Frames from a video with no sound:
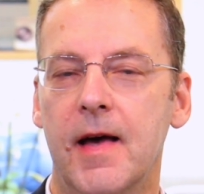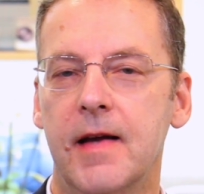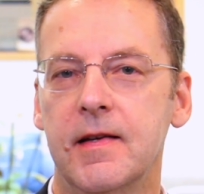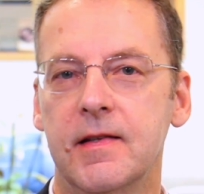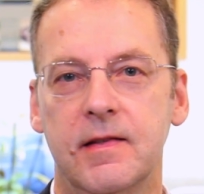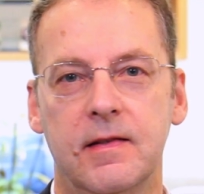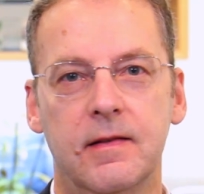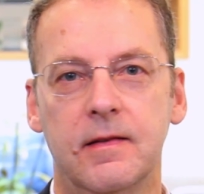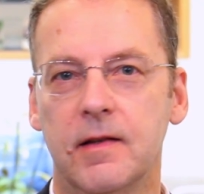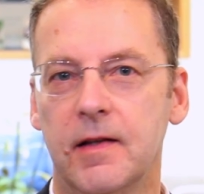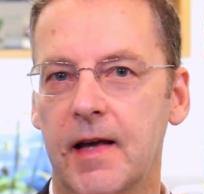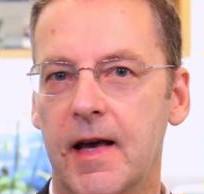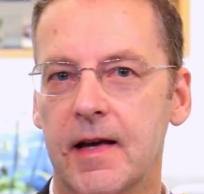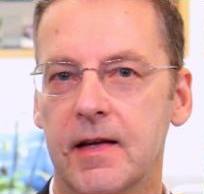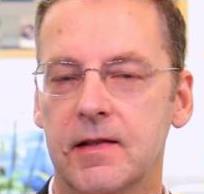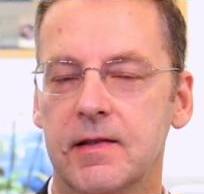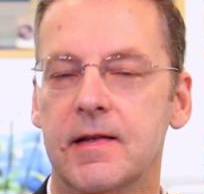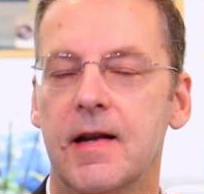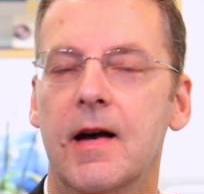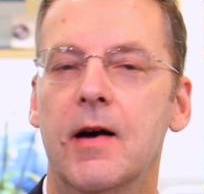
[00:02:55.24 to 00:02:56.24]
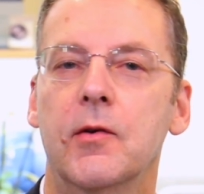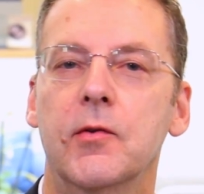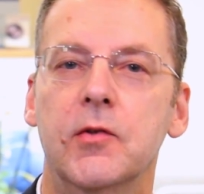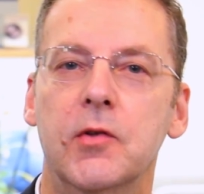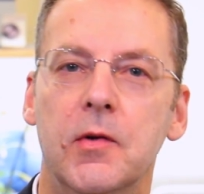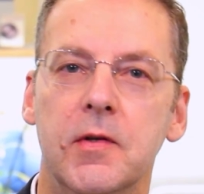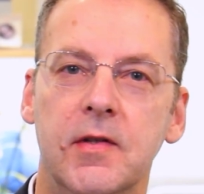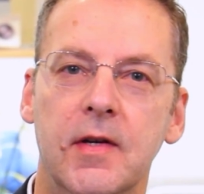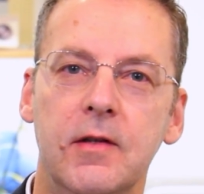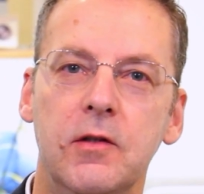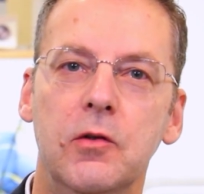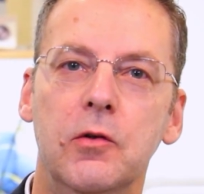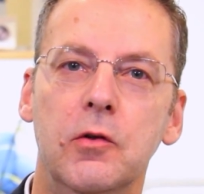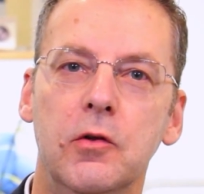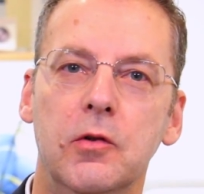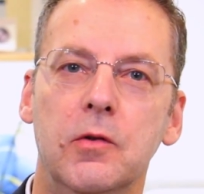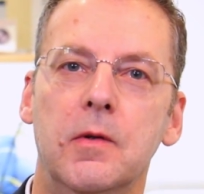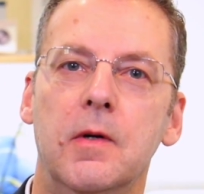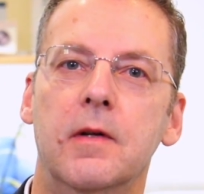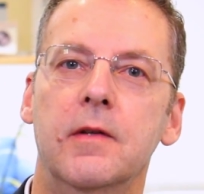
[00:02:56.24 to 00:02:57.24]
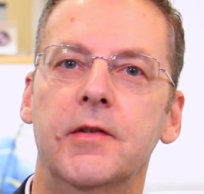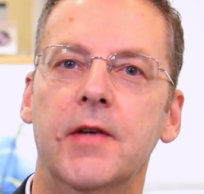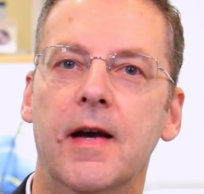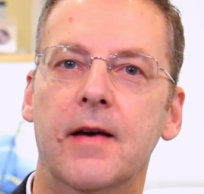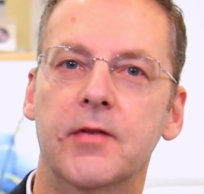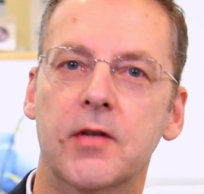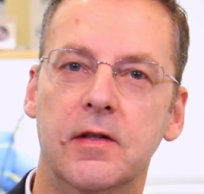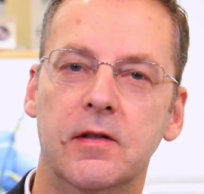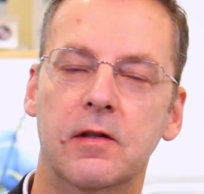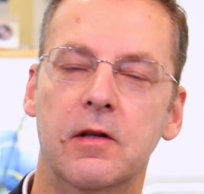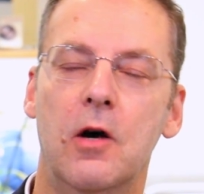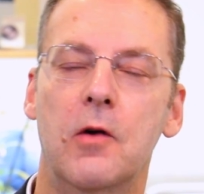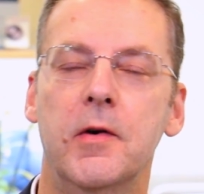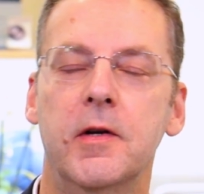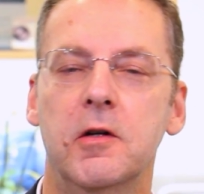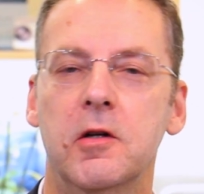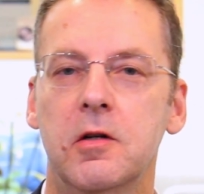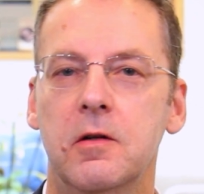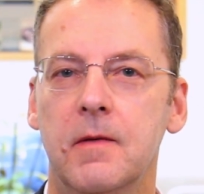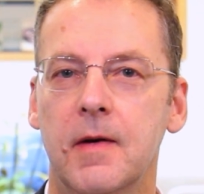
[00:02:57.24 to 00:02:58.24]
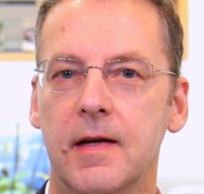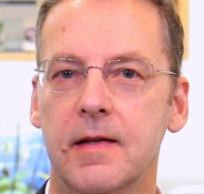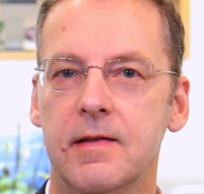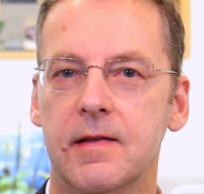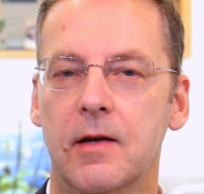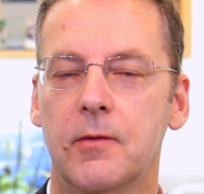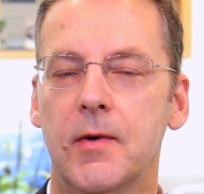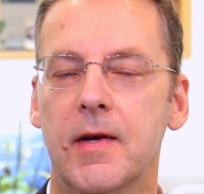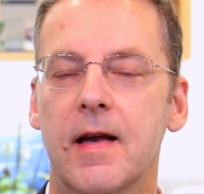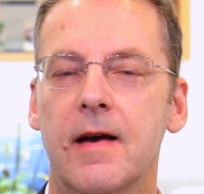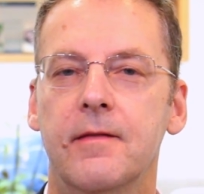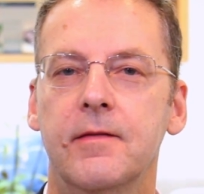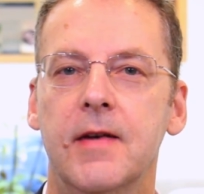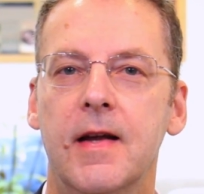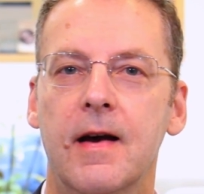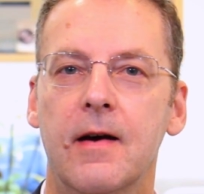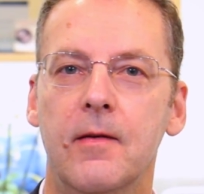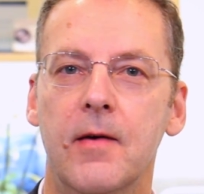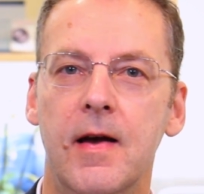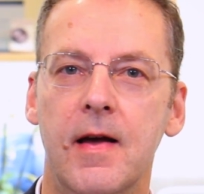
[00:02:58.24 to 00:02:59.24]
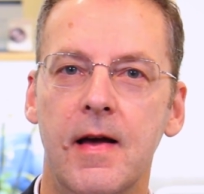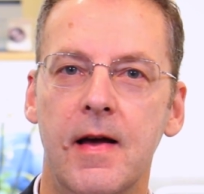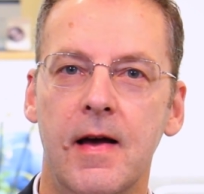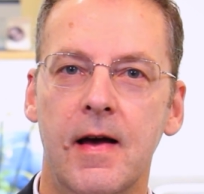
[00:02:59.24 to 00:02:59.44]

that isn't the case now. So it's unusual to have such low interest rates that we have now.